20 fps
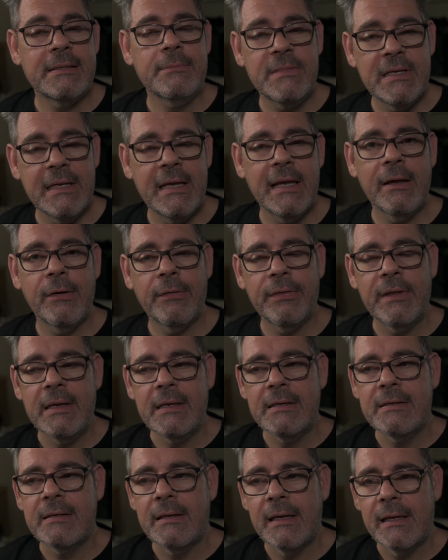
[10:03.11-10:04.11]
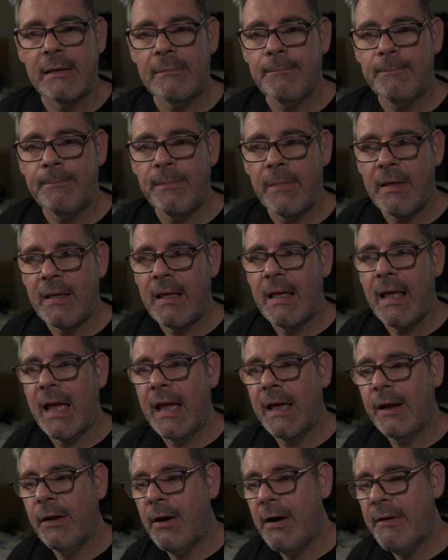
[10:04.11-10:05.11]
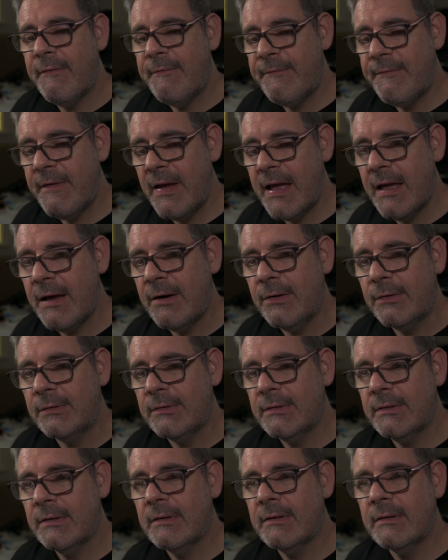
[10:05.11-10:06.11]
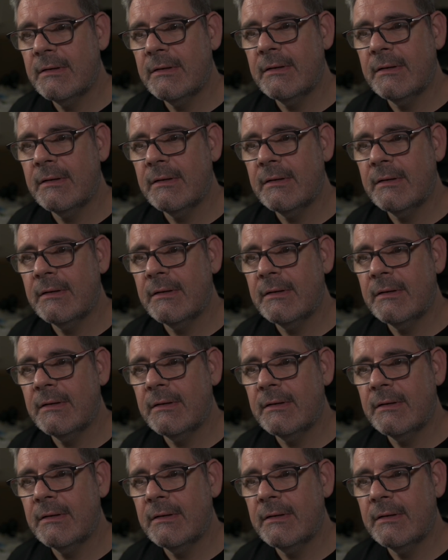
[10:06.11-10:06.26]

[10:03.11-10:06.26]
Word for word: some digging on the internet and I found